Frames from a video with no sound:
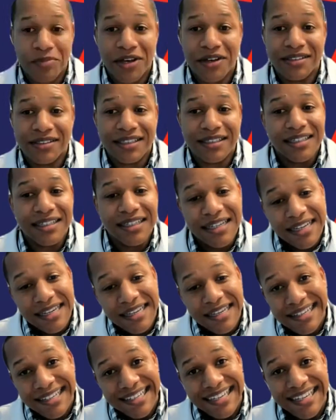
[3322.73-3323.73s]
building?
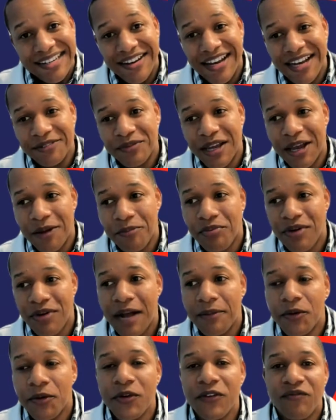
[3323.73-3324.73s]
And I would
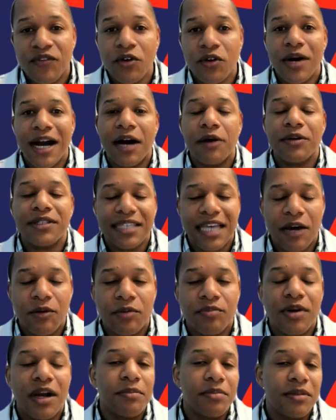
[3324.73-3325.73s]

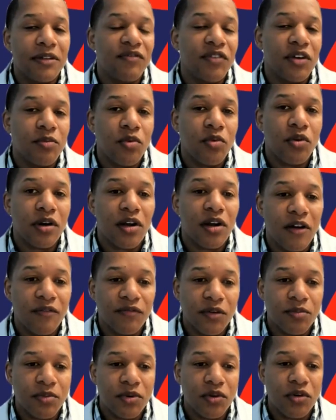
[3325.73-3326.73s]
probably feel more
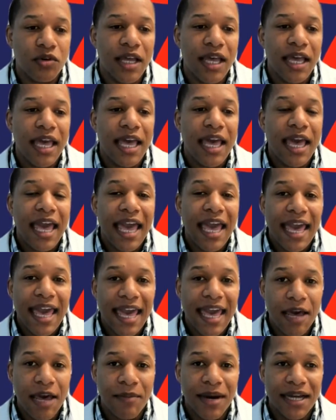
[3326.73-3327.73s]
comfortable
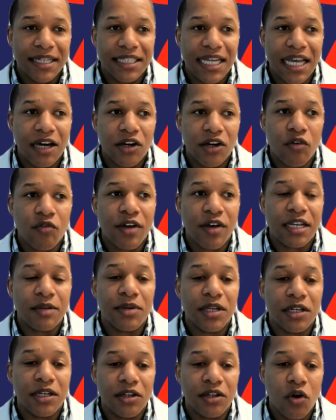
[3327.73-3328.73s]
had my child already
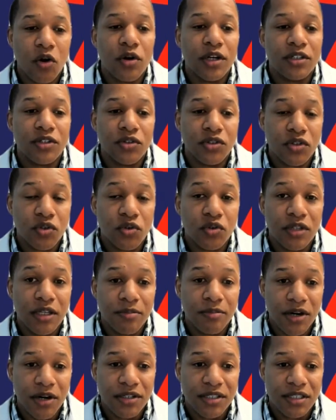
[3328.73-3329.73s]
been going to school
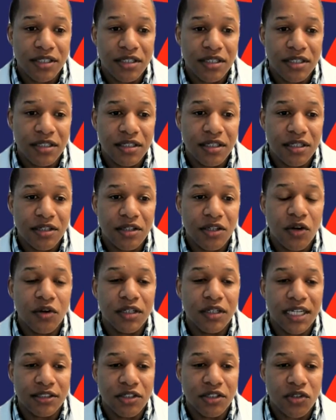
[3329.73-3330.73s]
in person,
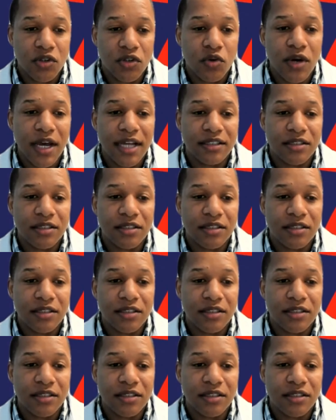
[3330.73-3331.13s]
knowing that the school